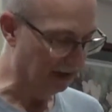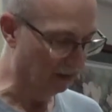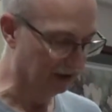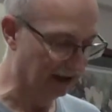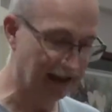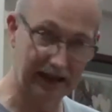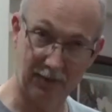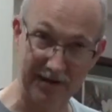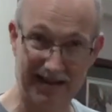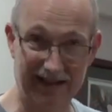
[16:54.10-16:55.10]
people dig in.
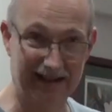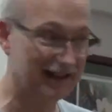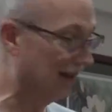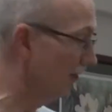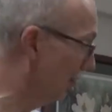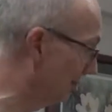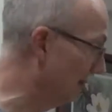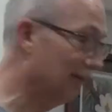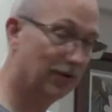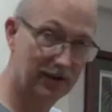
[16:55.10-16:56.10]
And once again, that's how you bring
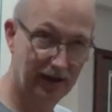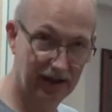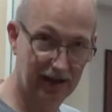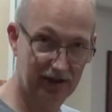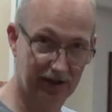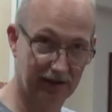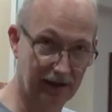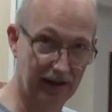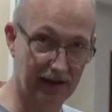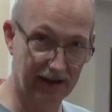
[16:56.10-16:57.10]
people into the kitchen.
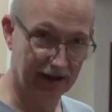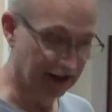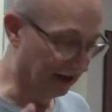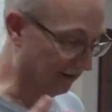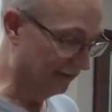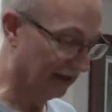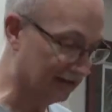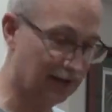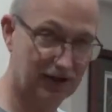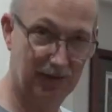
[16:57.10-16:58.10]
You know,
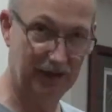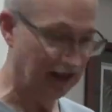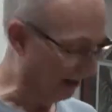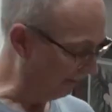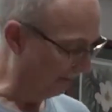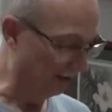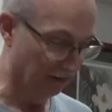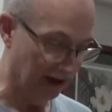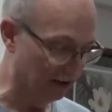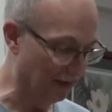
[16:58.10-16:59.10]
that's what it should be. Have fun.
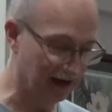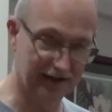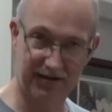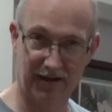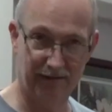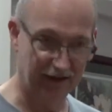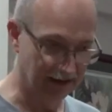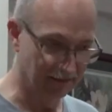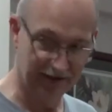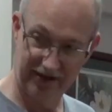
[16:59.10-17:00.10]
While you're making stuff, let
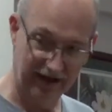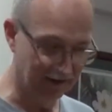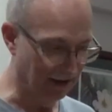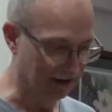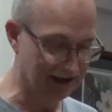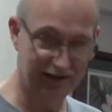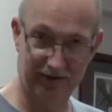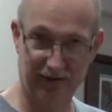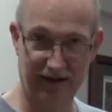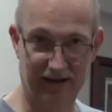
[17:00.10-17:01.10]
everyone stand around, eat and
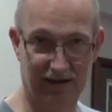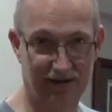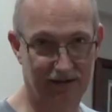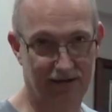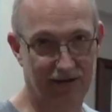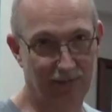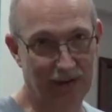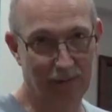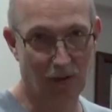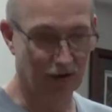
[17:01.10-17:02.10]
drink, and you
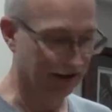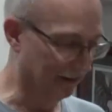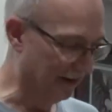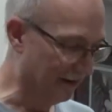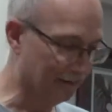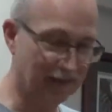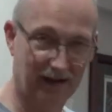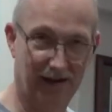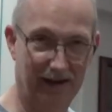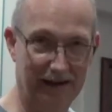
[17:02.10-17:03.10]
be boring.
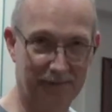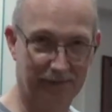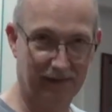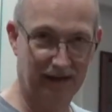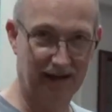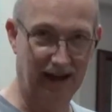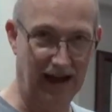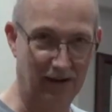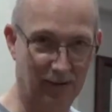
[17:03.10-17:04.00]
All right, I